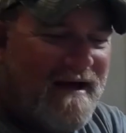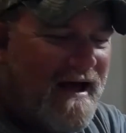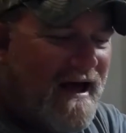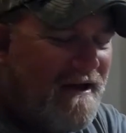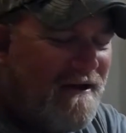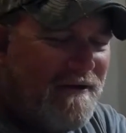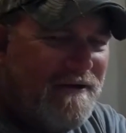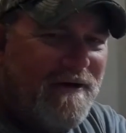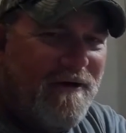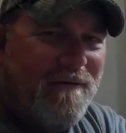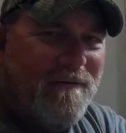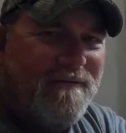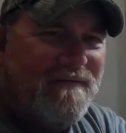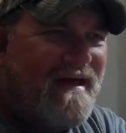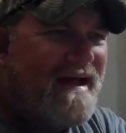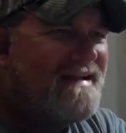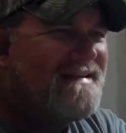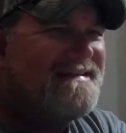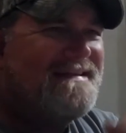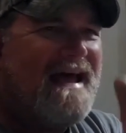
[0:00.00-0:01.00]
I don't know,
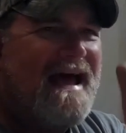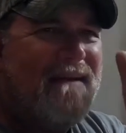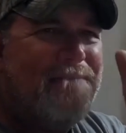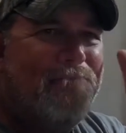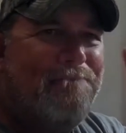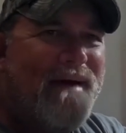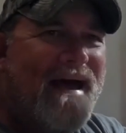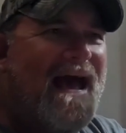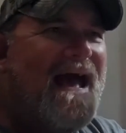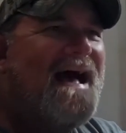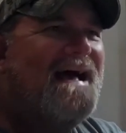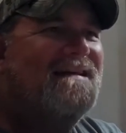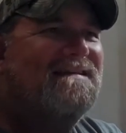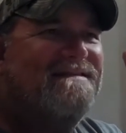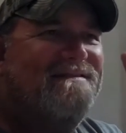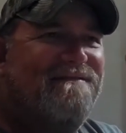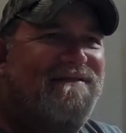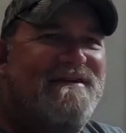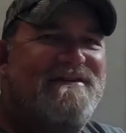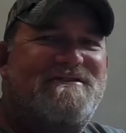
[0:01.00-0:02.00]
that's that
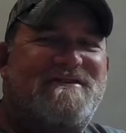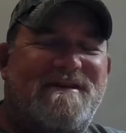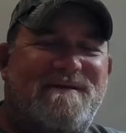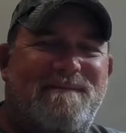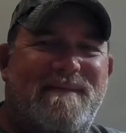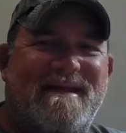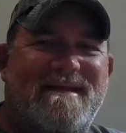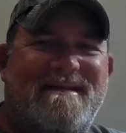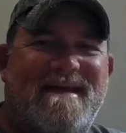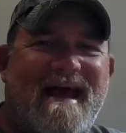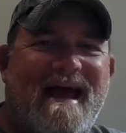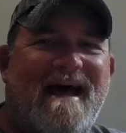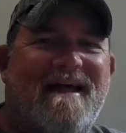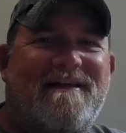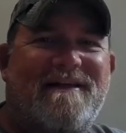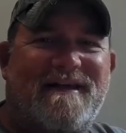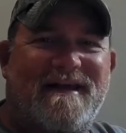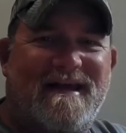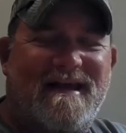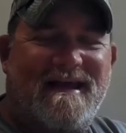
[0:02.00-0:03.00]
bass fishing
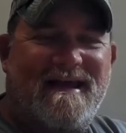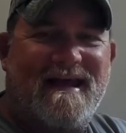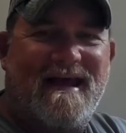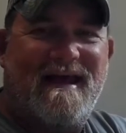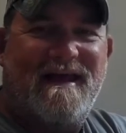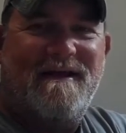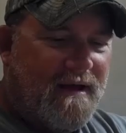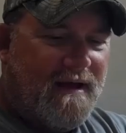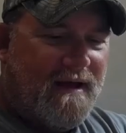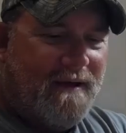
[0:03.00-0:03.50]
mentality again.